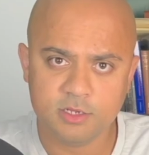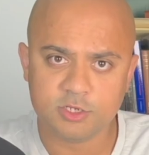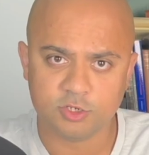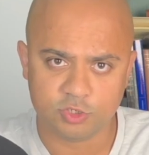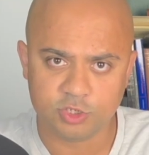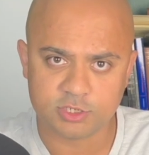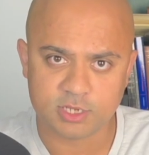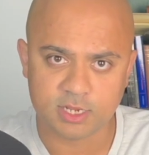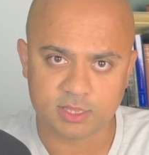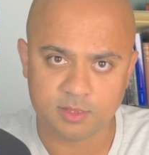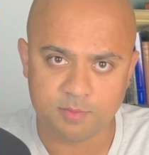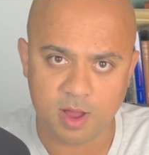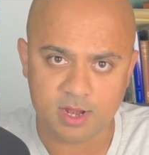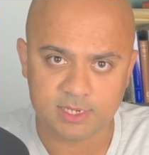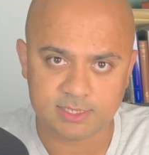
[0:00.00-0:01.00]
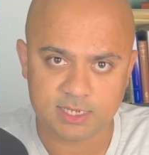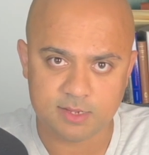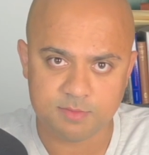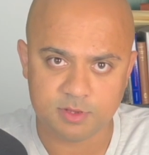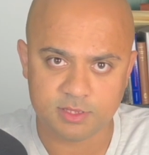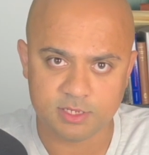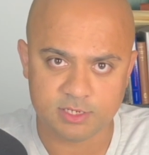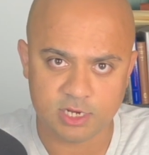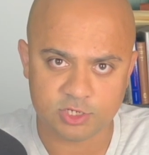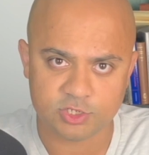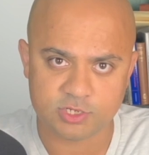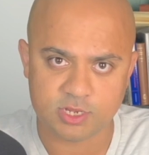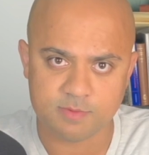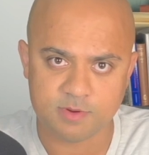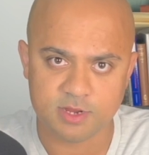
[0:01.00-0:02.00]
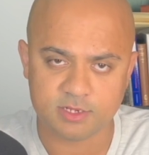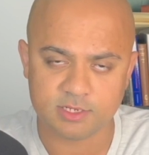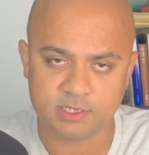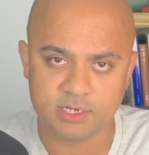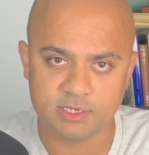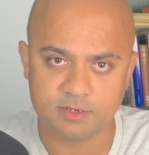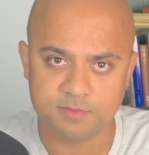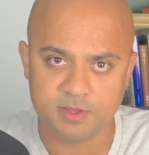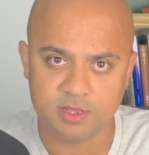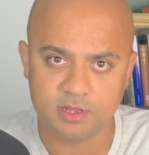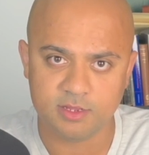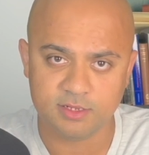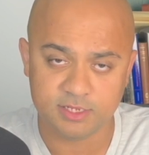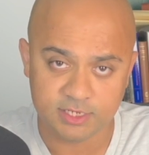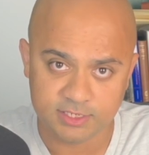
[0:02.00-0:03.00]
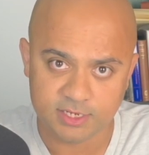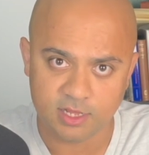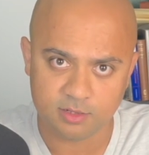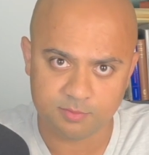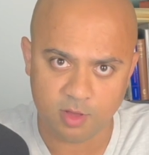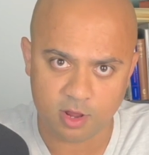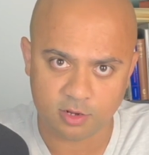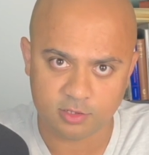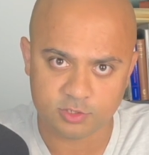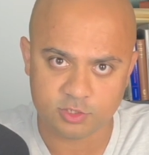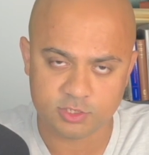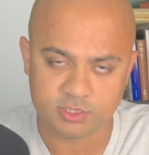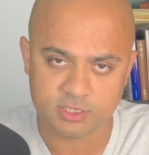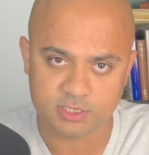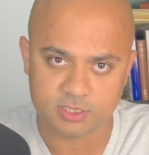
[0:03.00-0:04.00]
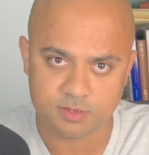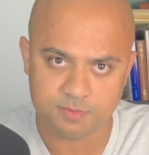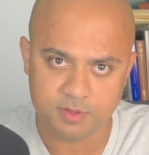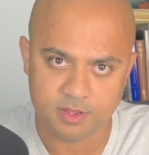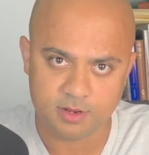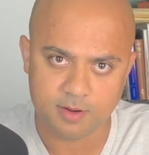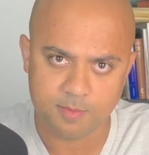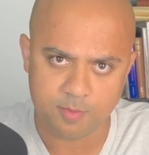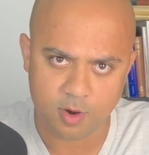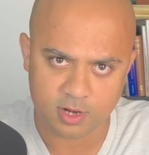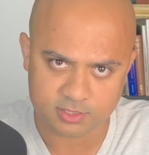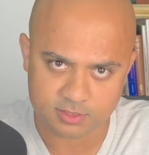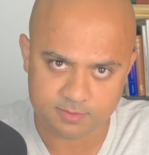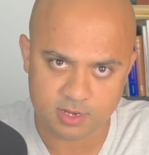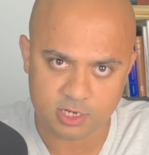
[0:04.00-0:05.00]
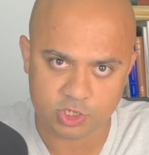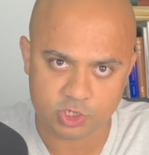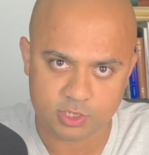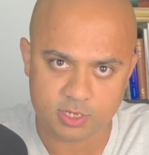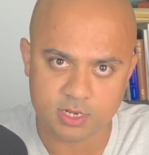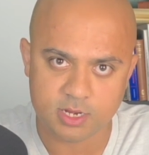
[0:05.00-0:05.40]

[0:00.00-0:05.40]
So just like the body schema, the attention schema doesn't need to be a detailed model; it just needs to be an approximation.